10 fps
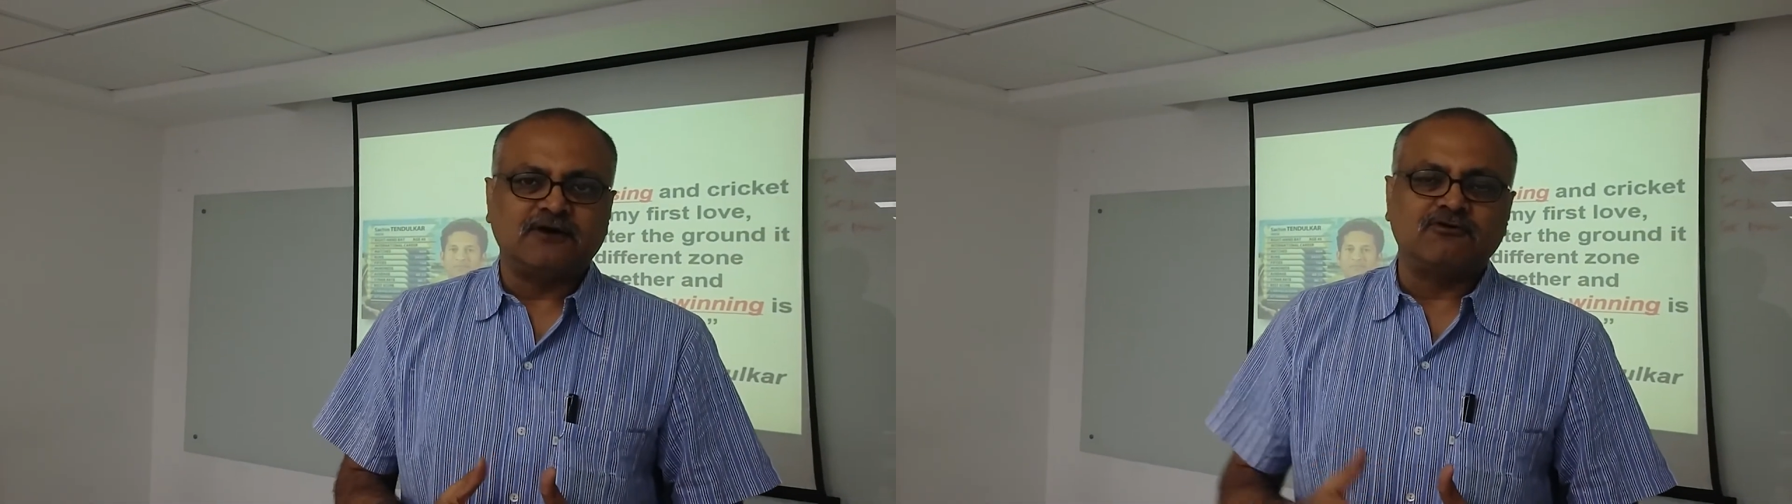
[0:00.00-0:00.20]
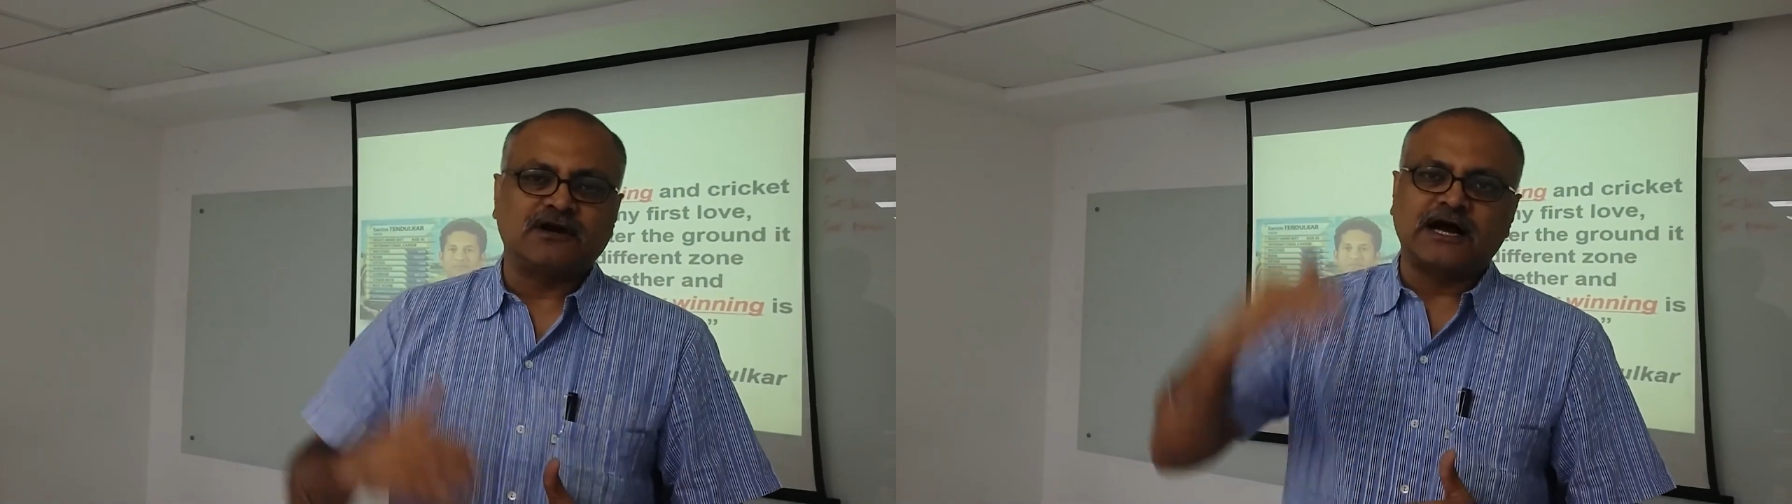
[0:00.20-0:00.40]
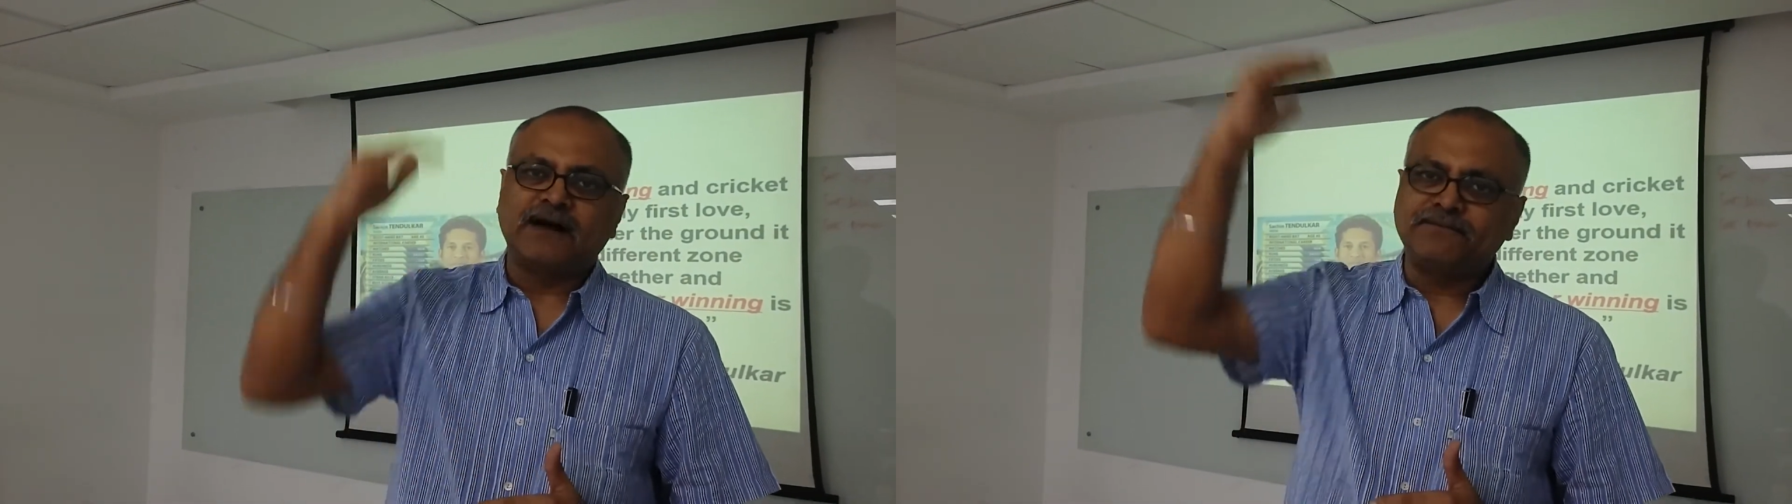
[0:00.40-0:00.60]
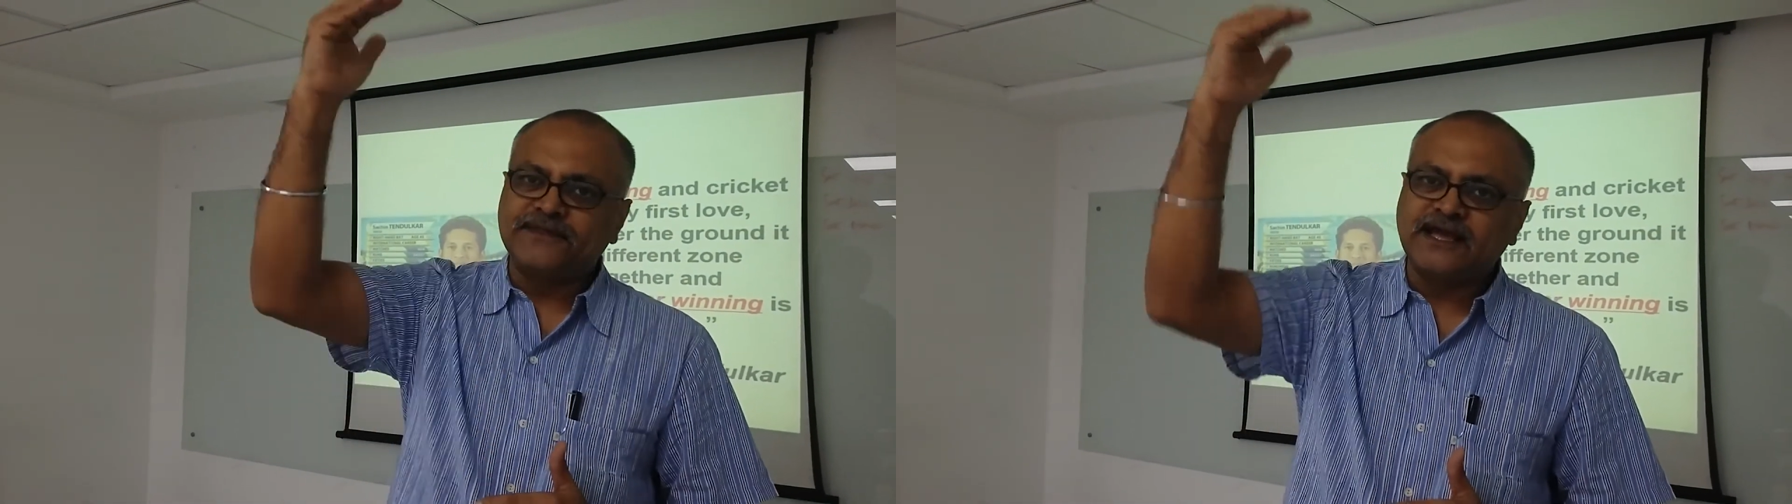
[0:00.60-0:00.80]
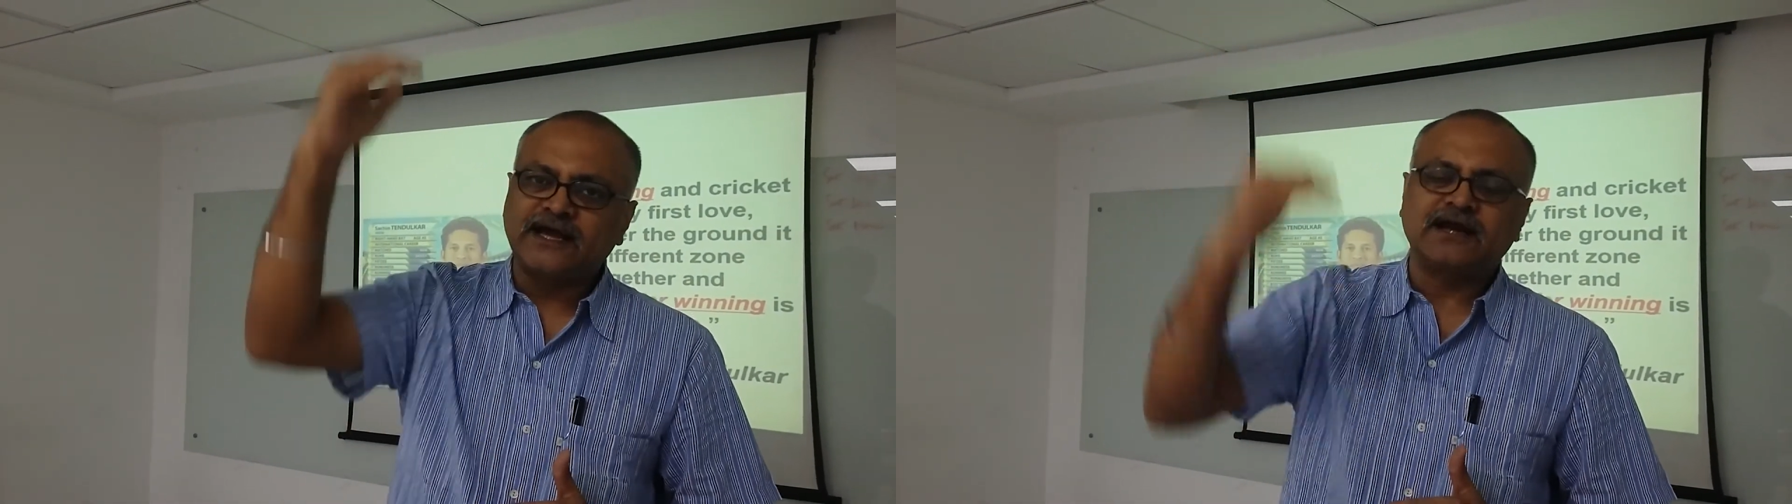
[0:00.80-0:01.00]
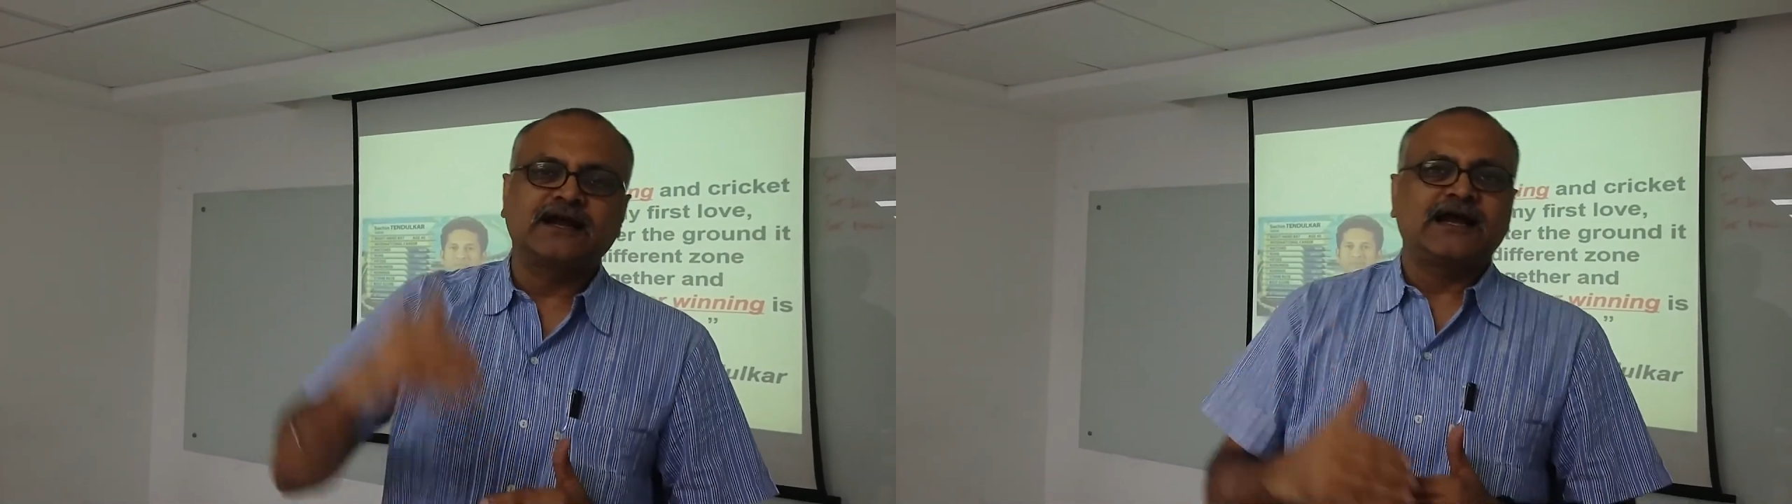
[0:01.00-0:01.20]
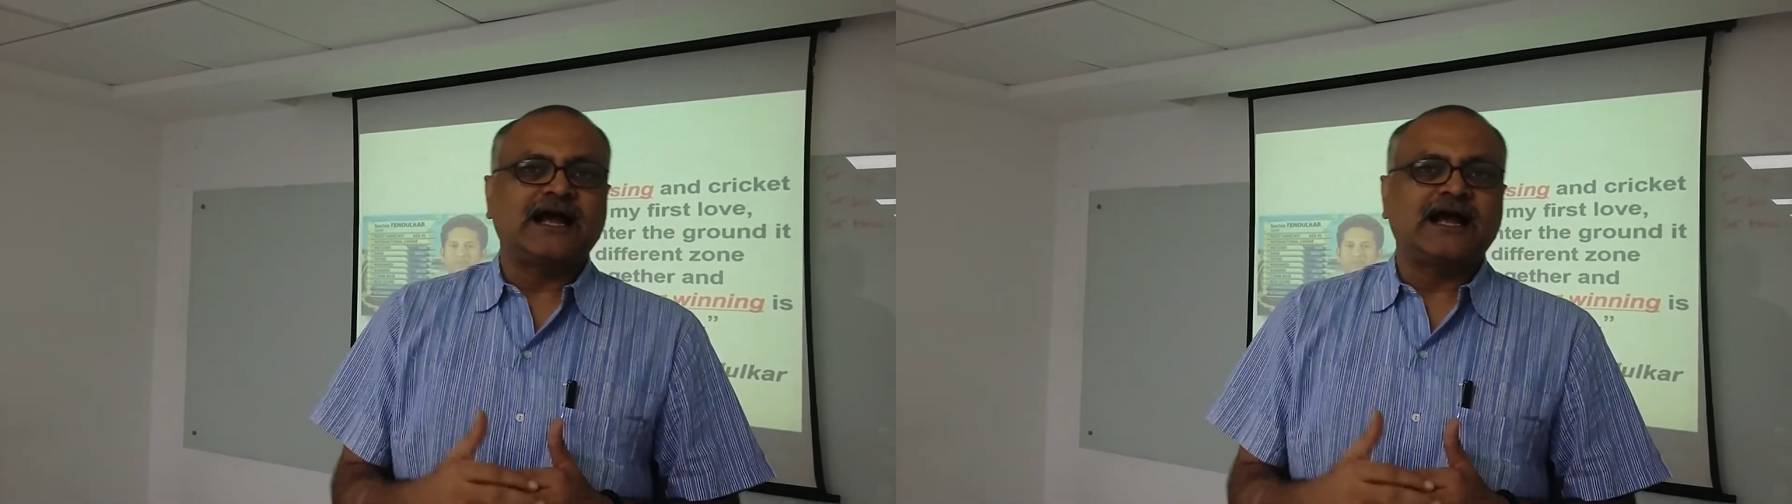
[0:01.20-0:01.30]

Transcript: who are up there,